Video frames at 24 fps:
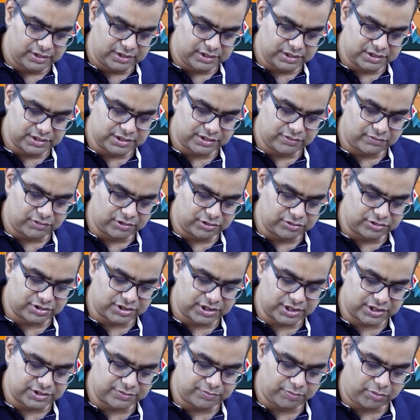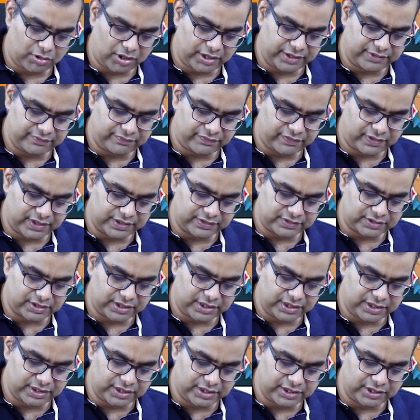is equal to
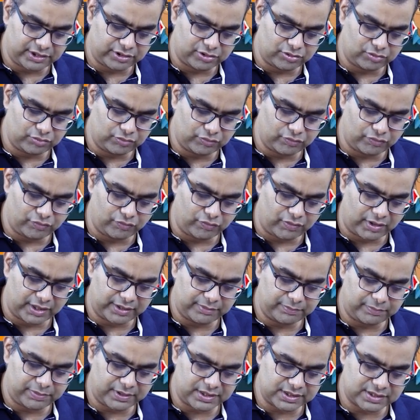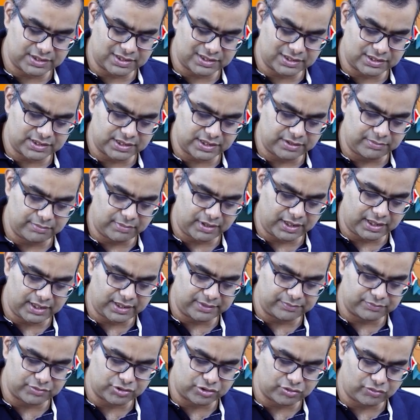6.53 into 1 plus sigma
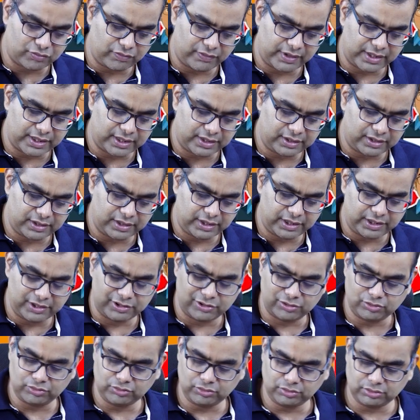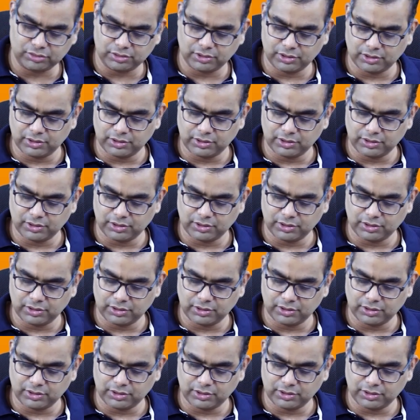m square into